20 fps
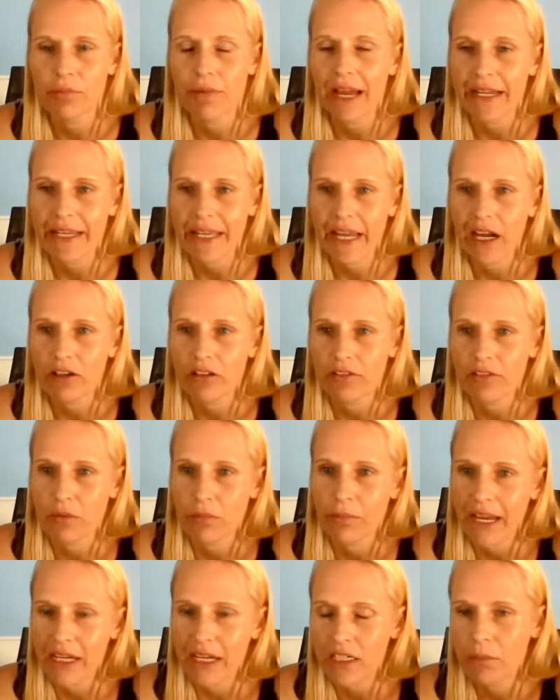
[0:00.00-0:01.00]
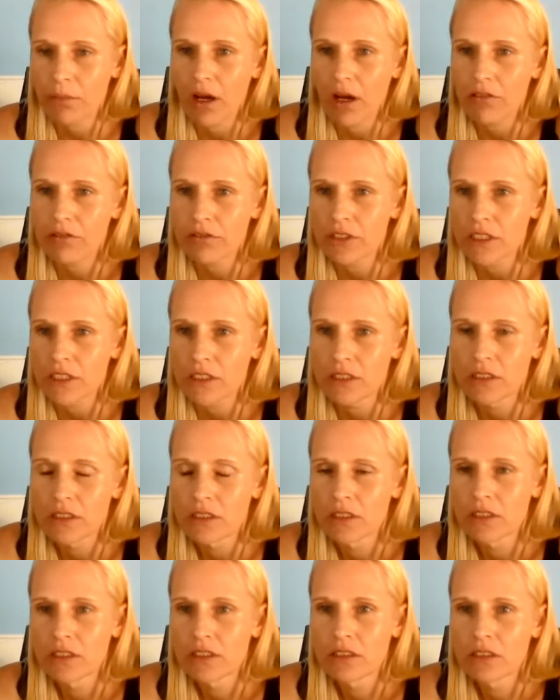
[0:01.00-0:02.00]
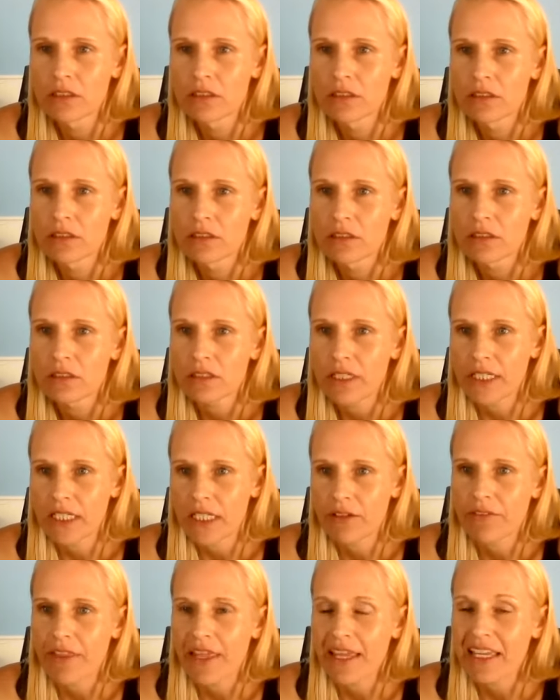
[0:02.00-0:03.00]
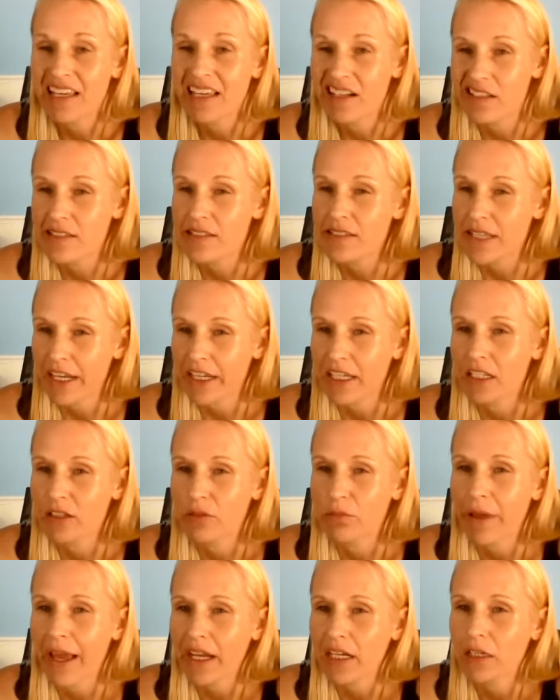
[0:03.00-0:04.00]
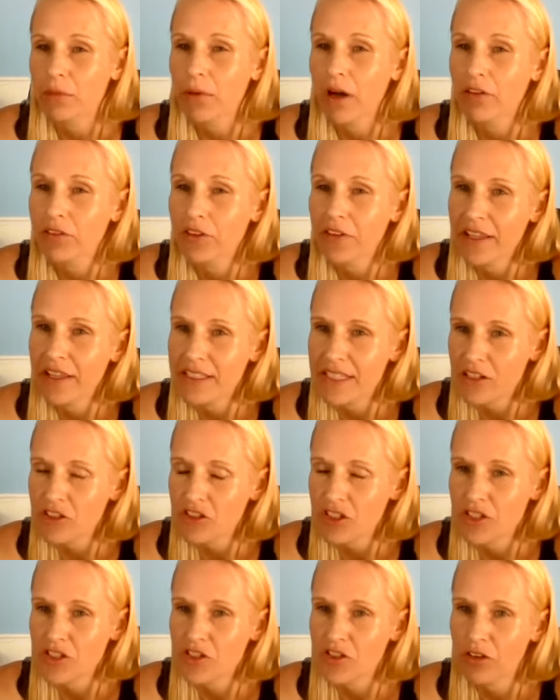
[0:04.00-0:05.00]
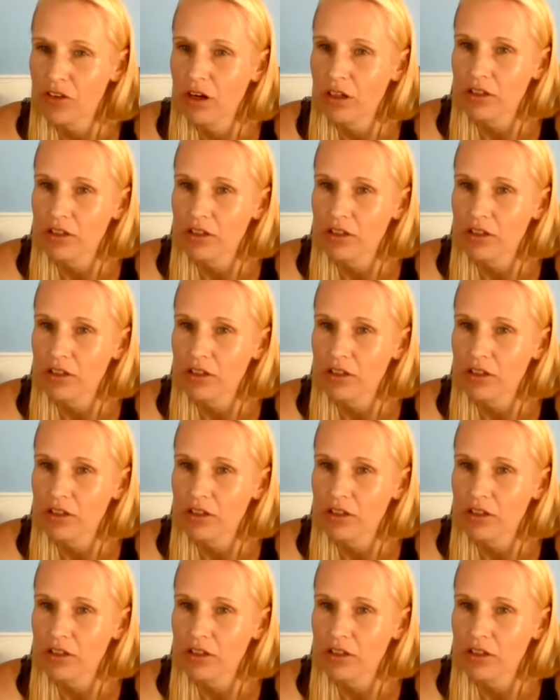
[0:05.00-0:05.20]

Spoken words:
back out of the backup offer? Like if they get a second backup offer that's actually stronger?